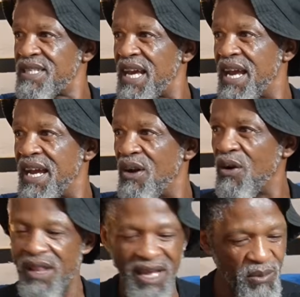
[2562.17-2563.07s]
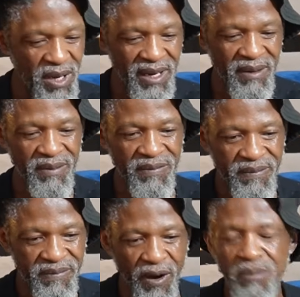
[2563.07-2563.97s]
there, all our
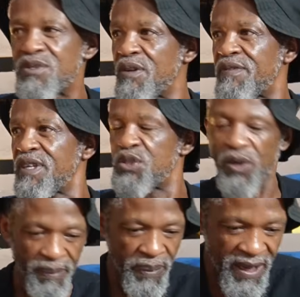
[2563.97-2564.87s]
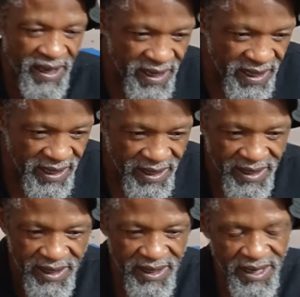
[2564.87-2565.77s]
forms of ritual.
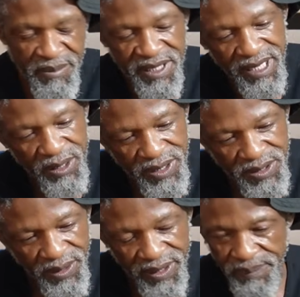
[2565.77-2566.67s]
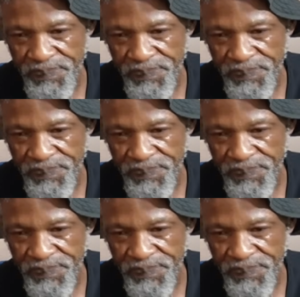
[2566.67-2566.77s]
Let me tell you a story.